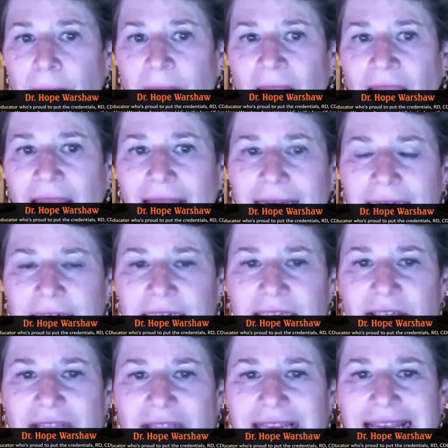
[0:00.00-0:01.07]
And it is
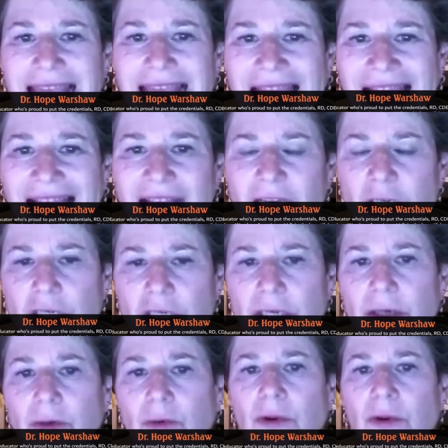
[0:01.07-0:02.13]
the action or the